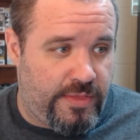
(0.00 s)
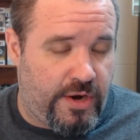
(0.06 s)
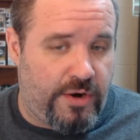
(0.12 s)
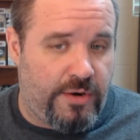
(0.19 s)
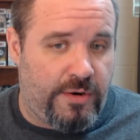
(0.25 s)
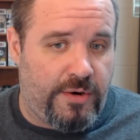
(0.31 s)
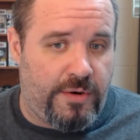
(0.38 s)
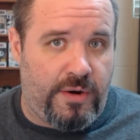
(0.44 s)

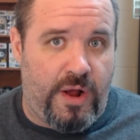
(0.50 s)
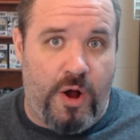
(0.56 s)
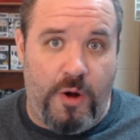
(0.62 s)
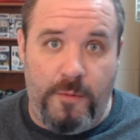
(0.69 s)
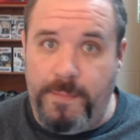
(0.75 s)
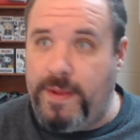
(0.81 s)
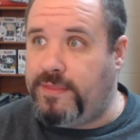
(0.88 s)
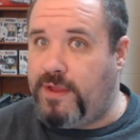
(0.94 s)
They're
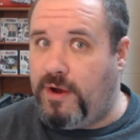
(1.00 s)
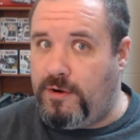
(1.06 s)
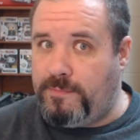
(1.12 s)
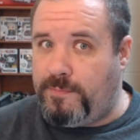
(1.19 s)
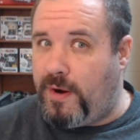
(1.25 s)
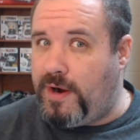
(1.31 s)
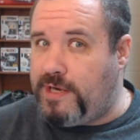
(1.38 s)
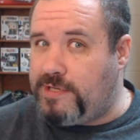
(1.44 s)
hoping
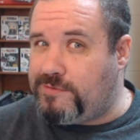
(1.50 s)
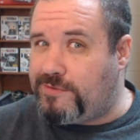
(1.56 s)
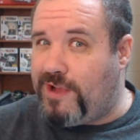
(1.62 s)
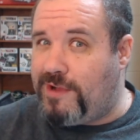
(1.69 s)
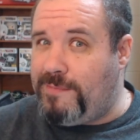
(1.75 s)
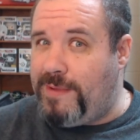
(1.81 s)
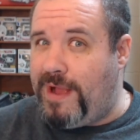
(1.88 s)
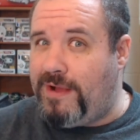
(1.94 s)
third parties will
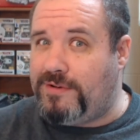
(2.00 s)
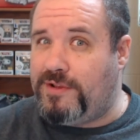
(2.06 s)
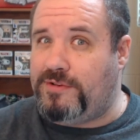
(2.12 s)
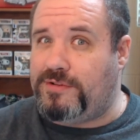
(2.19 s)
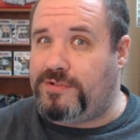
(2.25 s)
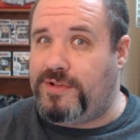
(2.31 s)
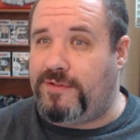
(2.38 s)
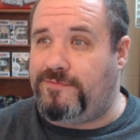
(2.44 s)
come out and
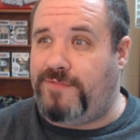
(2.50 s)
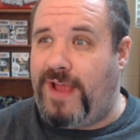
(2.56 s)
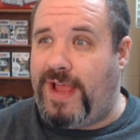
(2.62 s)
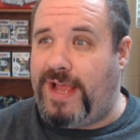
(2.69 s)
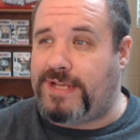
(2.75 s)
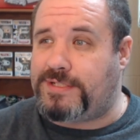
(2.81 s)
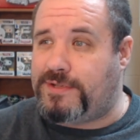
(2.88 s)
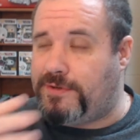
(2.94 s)
do stuff
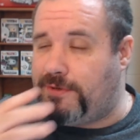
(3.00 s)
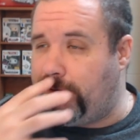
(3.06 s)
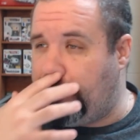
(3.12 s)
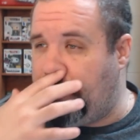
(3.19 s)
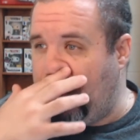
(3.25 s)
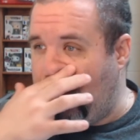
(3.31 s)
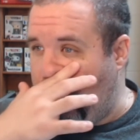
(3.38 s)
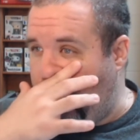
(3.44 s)

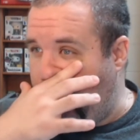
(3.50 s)
faster.